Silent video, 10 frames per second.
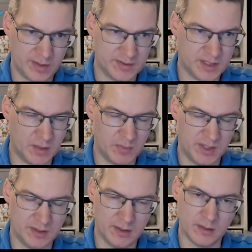This can be
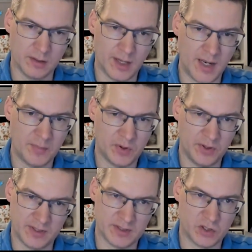an endpoint,
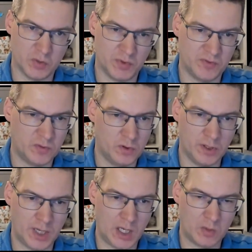as I showed before, on
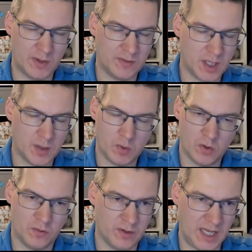IO Runtime,
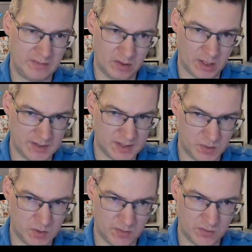or whatever custom
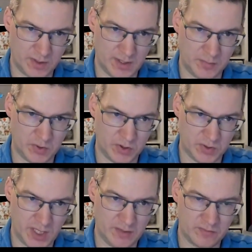GraphQL endpoint you
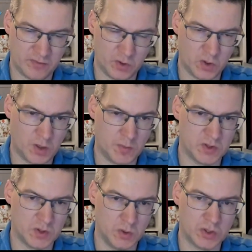have for your Commerce
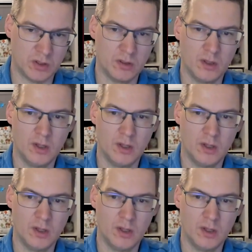solution.